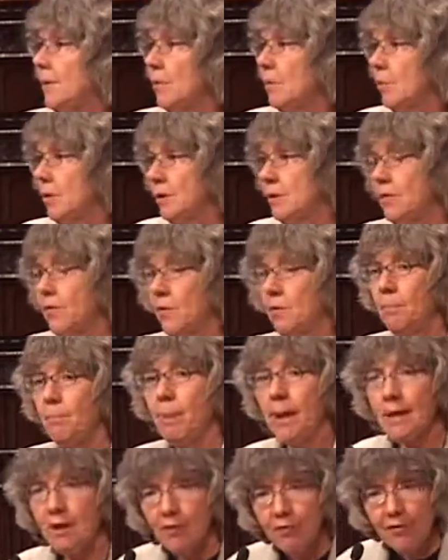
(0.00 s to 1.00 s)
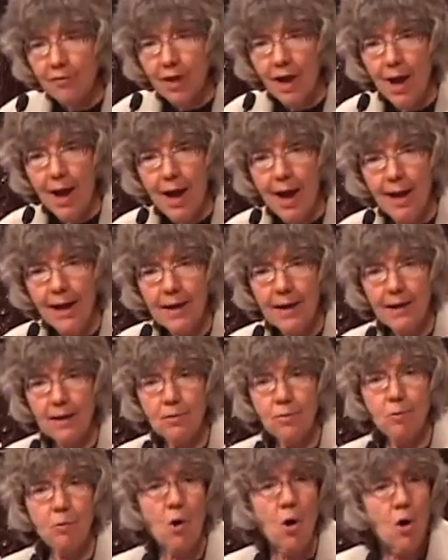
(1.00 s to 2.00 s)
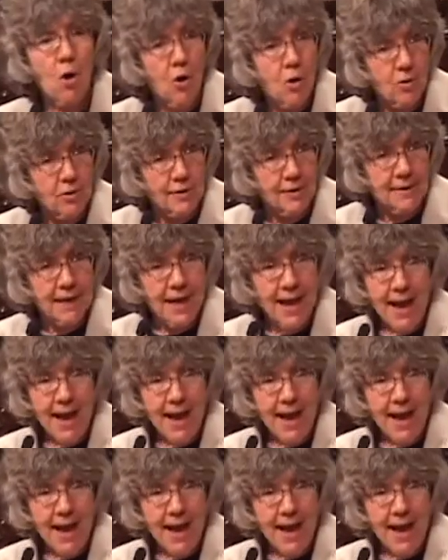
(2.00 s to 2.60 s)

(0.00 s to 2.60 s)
the words for butterfly and rose,